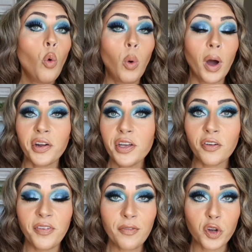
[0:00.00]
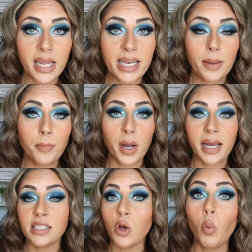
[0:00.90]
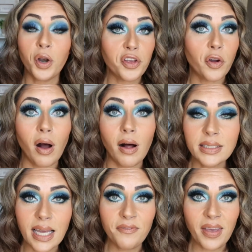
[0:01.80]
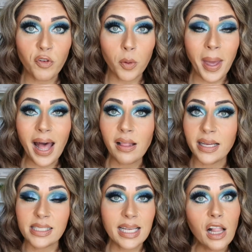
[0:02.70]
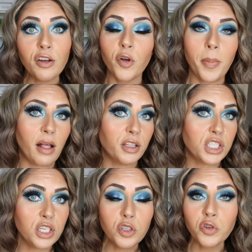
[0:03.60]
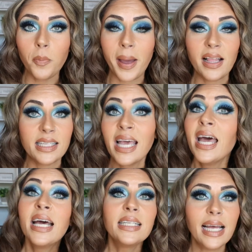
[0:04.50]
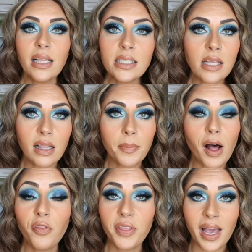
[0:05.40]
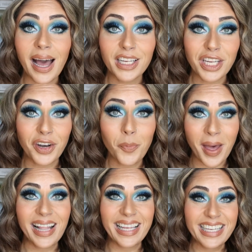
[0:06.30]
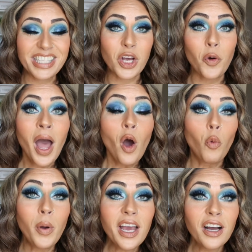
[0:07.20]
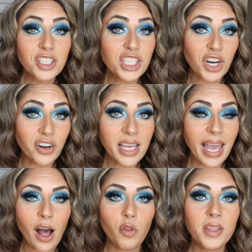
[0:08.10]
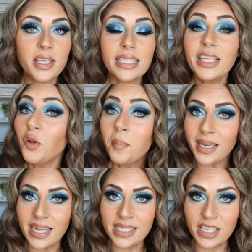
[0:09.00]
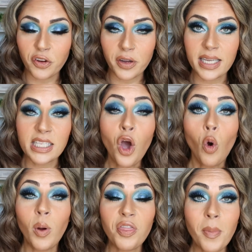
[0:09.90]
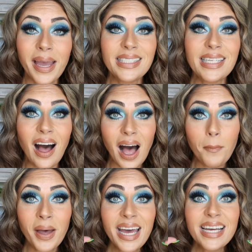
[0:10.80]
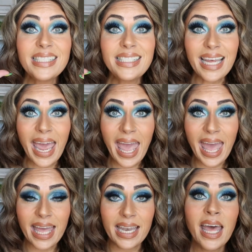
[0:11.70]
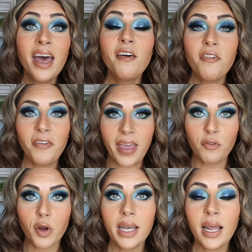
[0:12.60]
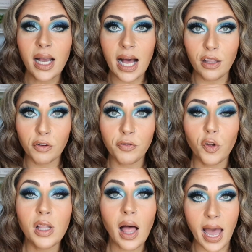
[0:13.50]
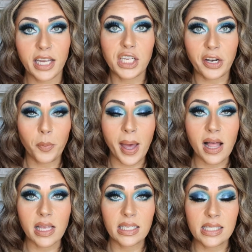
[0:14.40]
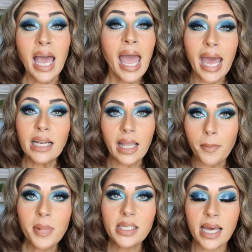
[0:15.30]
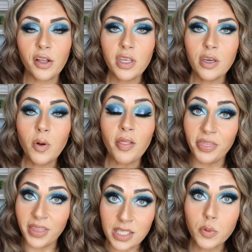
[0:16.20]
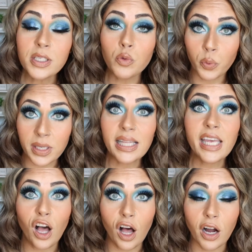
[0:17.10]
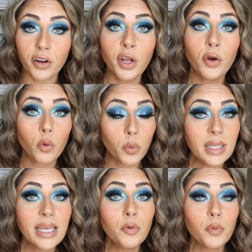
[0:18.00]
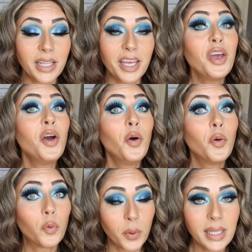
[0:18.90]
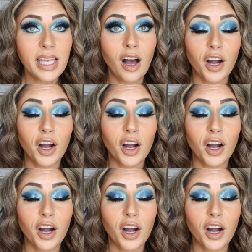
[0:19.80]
what are your favorite indie brands? What are your all-time favorite palettes? Colorful palettes, neutral palettes. Tell us all about the eyeshadow palette. So we are starting out this little mini series with my top ten favorite colorful eyeshadow palettes. And let me tell you, this was really hard. Really, really really